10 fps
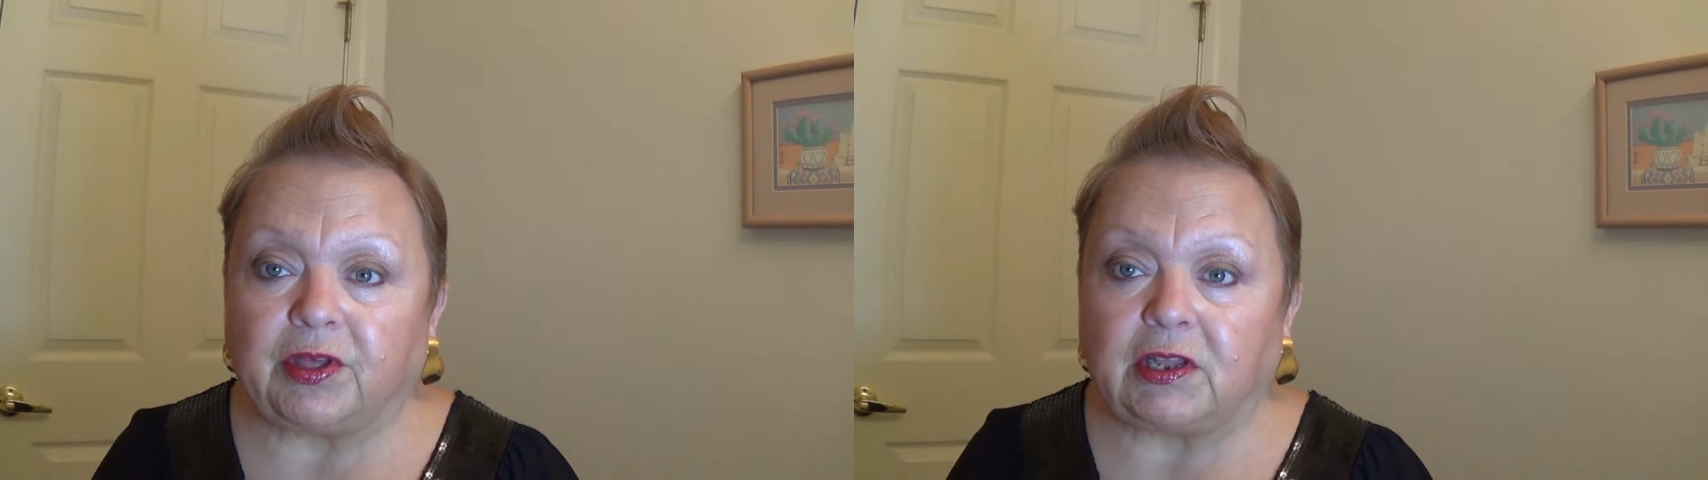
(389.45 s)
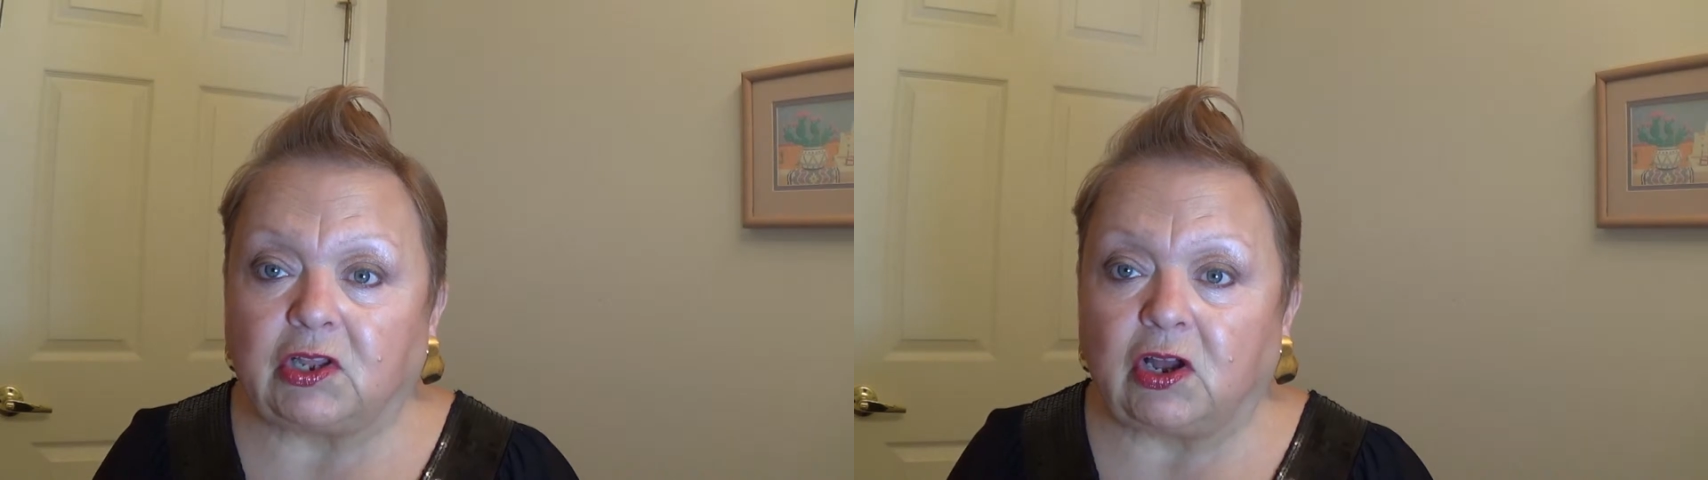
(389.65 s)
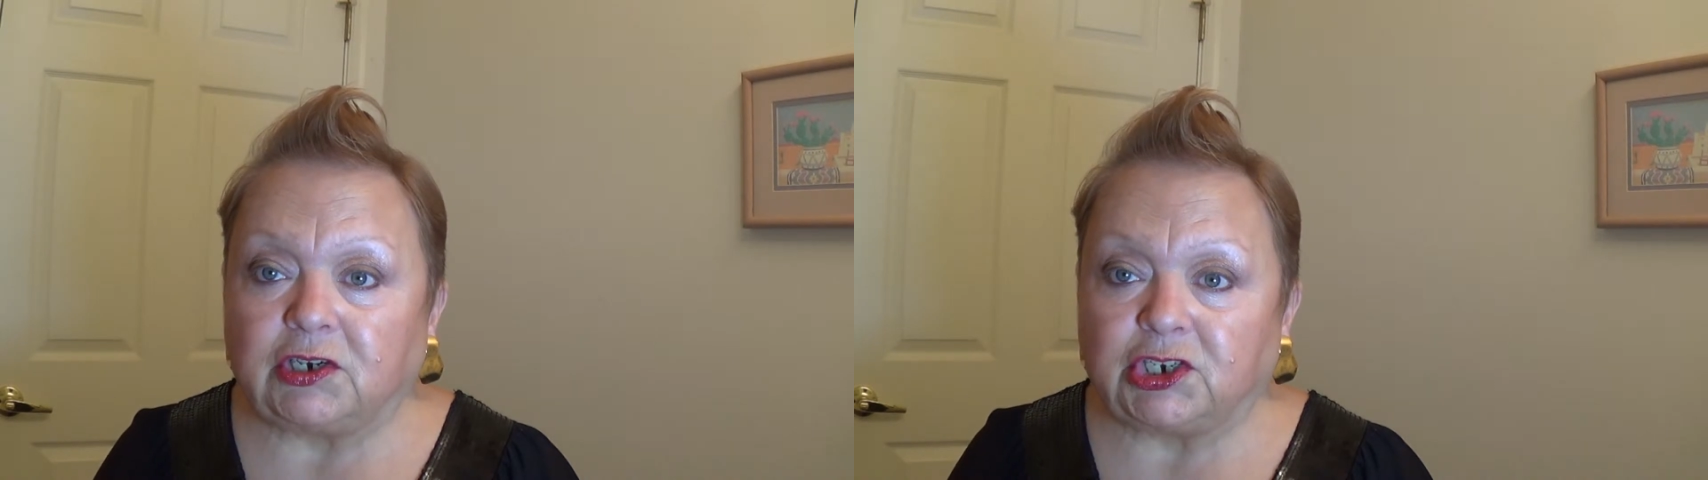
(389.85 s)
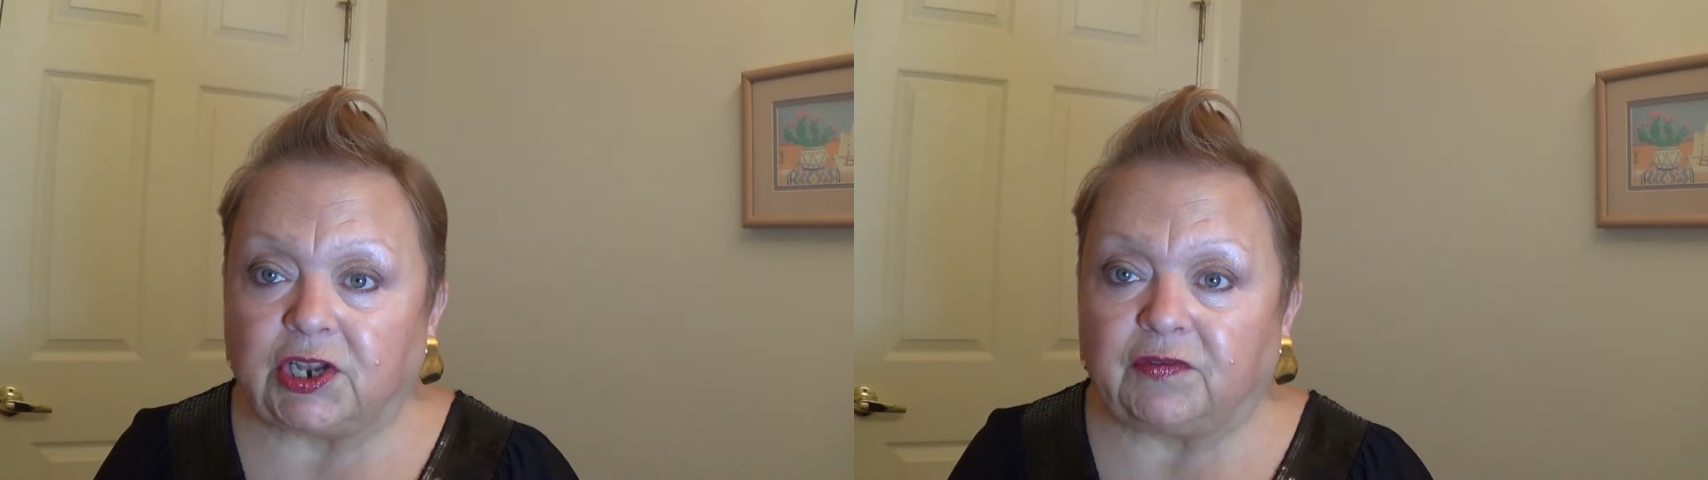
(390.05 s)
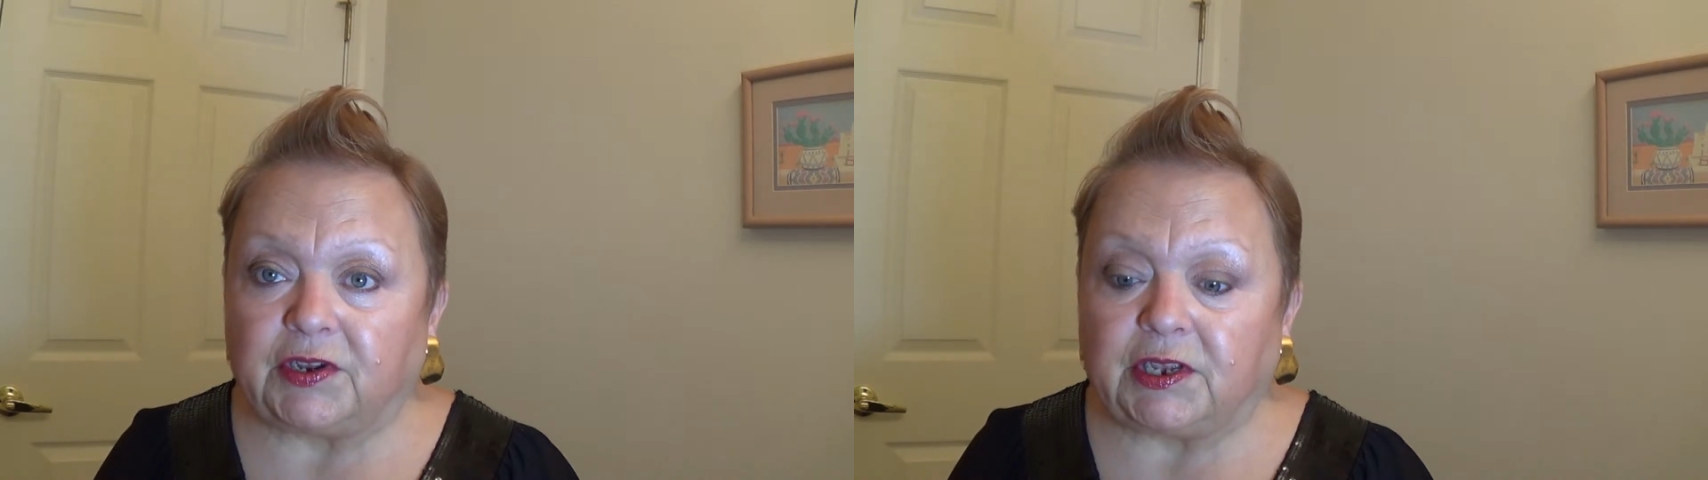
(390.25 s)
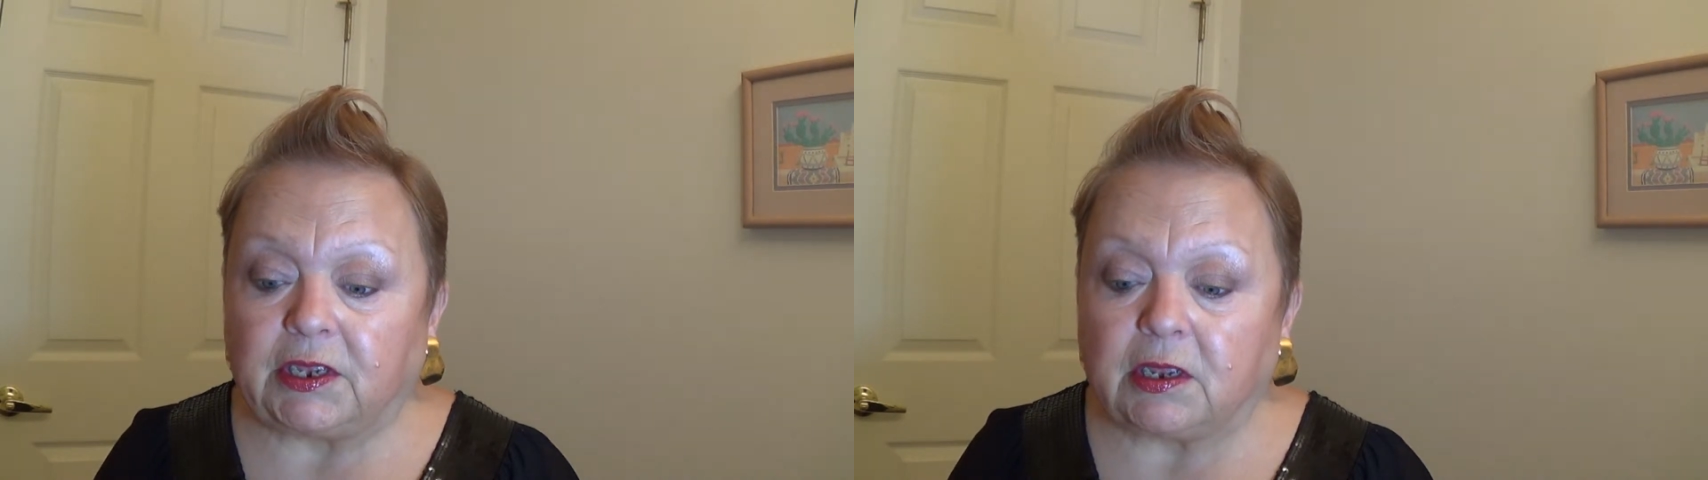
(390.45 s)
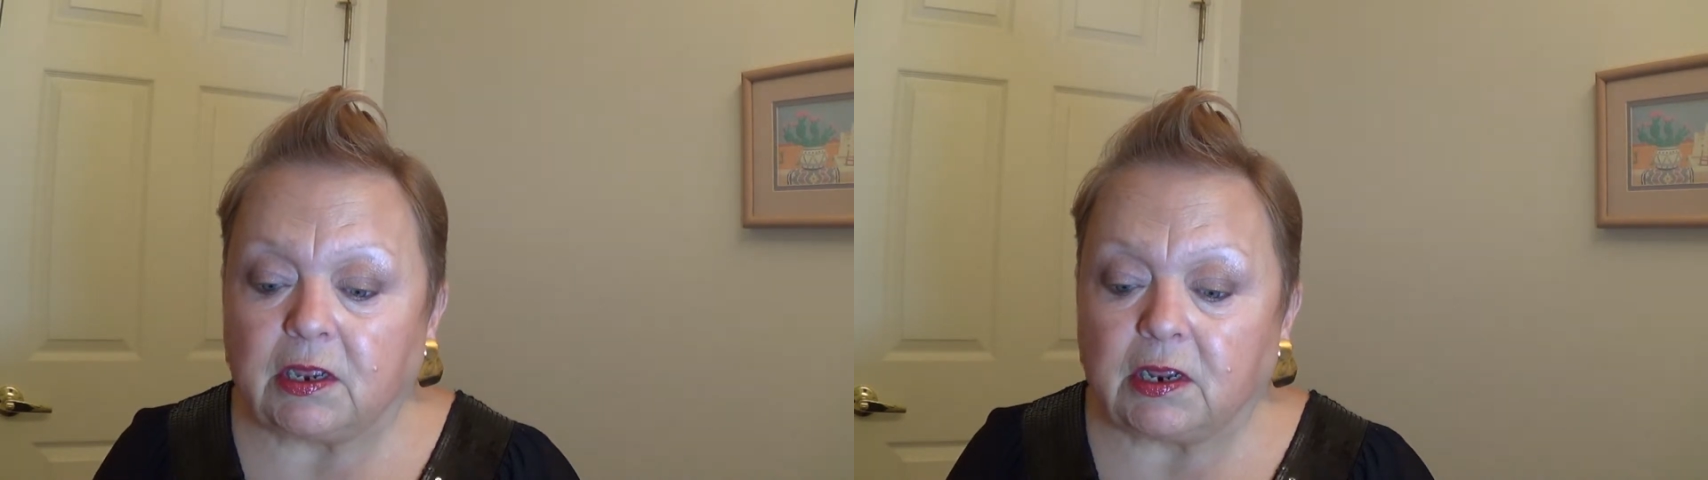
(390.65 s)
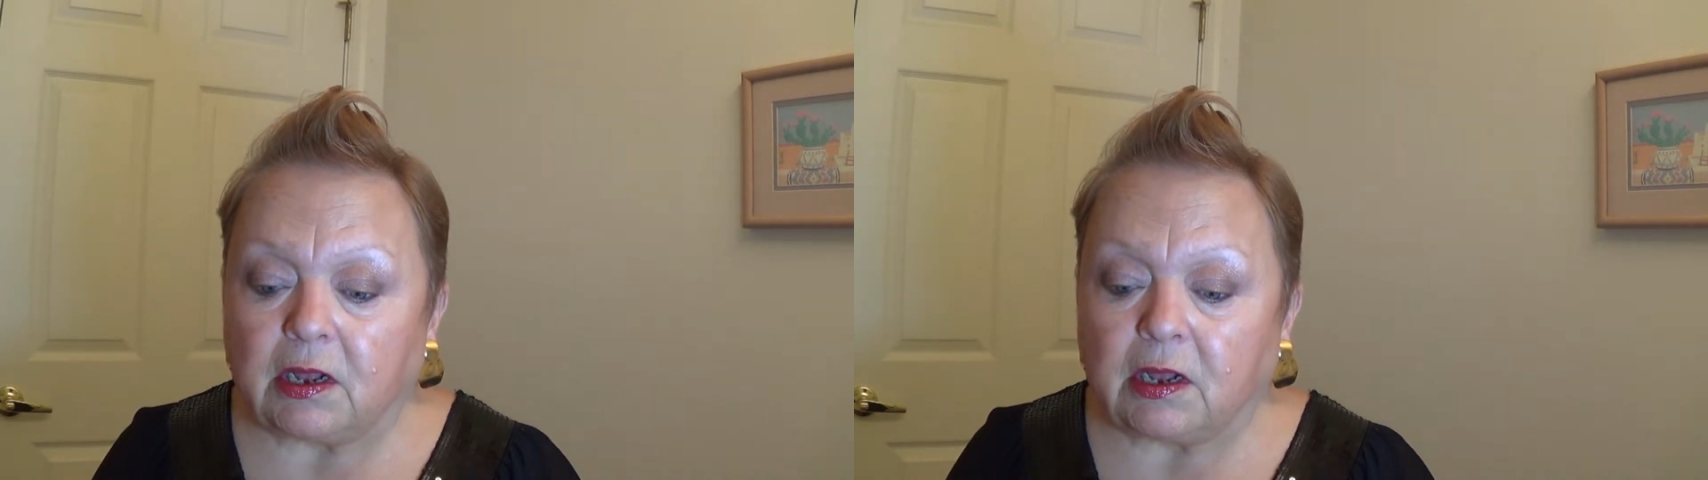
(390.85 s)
longevity.